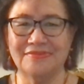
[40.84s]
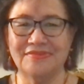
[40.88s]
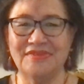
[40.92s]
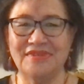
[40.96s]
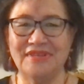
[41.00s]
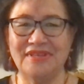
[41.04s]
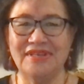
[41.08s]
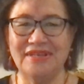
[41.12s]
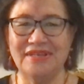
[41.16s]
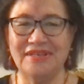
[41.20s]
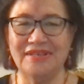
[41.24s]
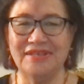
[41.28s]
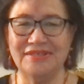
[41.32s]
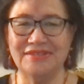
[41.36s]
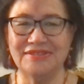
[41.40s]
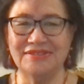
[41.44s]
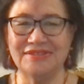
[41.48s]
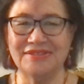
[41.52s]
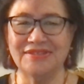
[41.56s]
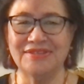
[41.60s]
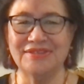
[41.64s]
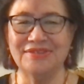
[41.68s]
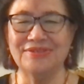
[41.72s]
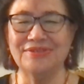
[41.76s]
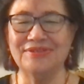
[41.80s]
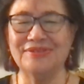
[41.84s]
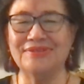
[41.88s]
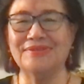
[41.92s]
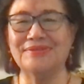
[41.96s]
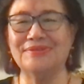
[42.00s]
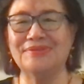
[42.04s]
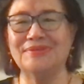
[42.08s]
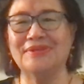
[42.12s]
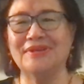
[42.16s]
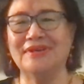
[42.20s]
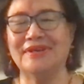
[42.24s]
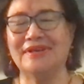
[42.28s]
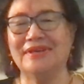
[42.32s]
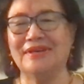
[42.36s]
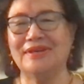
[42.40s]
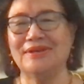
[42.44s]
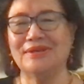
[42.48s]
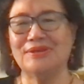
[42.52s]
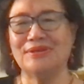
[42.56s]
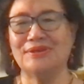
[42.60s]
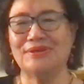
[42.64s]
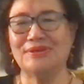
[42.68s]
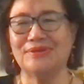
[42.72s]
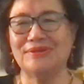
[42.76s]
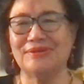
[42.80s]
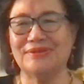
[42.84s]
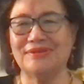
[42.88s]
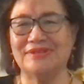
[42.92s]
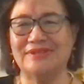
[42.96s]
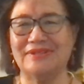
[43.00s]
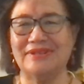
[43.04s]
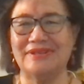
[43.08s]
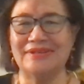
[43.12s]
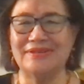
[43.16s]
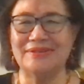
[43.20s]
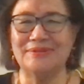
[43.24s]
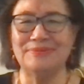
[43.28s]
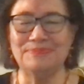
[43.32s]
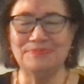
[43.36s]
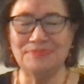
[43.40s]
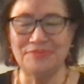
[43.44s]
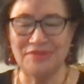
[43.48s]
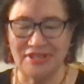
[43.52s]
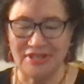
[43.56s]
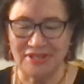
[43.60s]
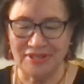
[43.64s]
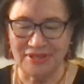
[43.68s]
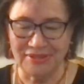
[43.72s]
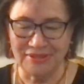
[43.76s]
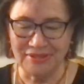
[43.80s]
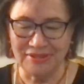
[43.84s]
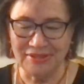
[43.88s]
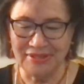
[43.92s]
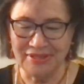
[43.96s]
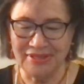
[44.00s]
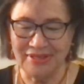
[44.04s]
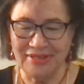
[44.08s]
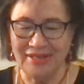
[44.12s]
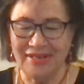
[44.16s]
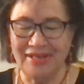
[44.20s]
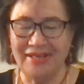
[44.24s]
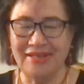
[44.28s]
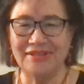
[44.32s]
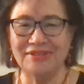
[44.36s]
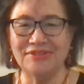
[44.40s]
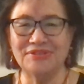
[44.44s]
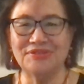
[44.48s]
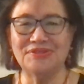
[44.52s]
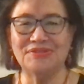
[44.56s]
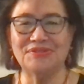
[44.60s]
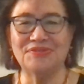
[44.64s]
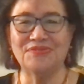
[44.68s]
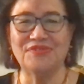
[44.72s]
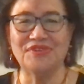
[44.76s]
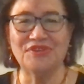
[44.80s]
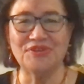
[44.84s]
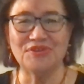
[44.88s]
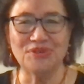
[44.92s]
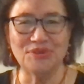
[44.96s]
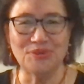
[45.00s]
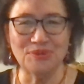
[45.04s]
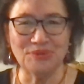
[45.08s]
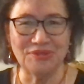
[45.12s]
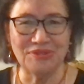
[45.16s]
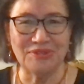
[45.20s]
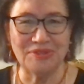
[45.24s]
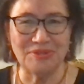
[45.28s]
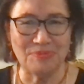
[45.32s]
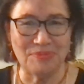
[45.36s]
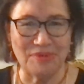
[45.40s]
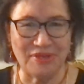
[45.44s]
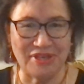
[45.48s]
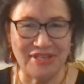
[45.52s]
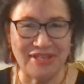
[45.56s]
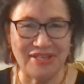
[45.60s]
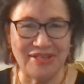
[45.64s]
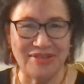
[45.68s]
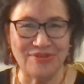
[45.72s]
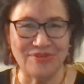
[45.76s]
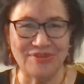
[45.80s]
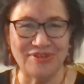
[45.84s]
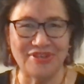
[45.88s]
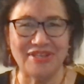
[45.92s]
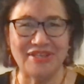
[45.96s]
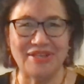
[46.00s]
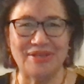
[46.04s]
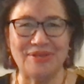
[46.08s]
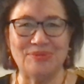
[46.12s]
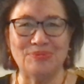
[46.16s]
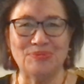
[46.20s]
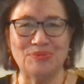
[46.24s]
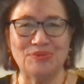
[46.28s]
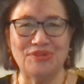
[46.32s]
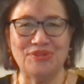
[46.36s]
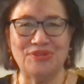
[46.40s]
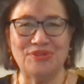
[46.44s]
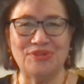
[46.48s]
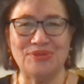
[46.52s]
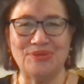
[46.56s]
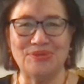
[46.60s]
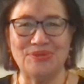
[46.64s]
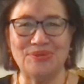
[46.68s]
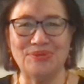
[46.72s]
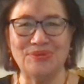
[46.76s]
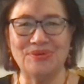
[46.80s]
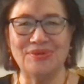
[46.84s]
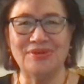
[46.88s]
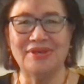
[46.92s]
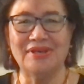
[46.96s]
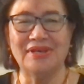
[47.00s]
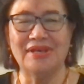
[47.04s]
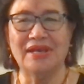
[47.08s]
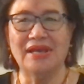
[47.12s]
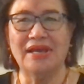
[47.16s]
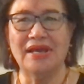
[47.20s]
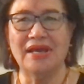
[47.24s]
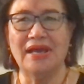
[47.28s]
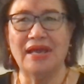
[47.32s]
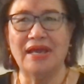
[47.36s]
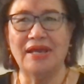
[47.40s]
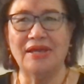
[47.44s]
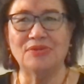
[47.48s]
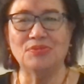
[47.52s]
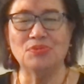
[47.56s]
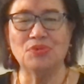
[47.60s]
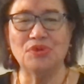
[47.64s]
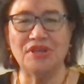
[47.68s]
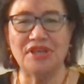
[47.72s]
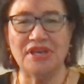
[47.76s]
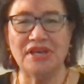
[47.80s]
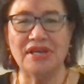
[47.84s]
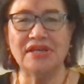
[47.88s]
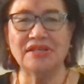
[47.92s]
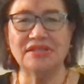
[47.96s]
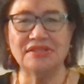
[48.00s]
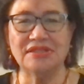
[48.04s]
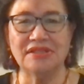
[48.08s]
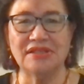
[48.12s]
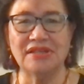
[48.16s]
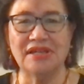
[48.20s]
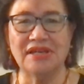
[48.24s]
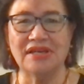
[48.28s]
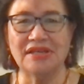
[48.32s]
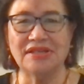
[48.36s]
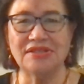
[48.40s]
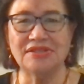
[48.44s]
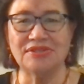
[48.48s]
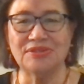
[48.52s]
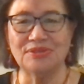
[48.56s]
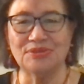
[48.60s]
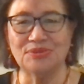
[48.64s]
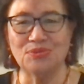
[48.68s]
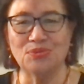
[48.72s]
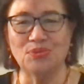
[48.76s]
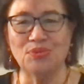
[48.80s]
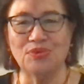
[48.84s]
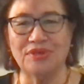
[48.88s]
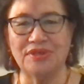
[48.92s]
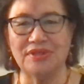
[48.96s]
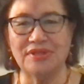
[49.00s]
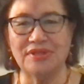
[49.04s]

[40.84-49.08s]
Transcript: Yes, kia ora, Neil. It's very good to be here again with you. And we are delighted